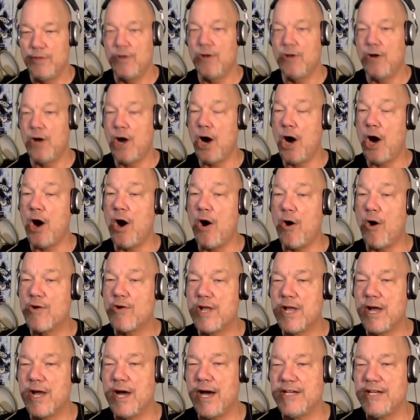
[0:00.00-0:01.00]
Oh
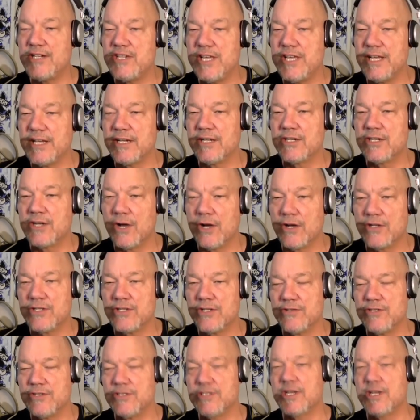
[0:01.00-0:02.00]
God, she had to talk to
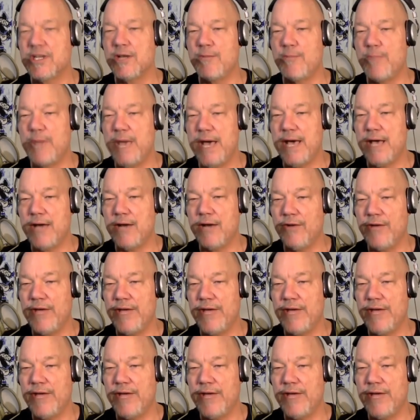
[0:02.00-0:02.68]
us. It's like a battle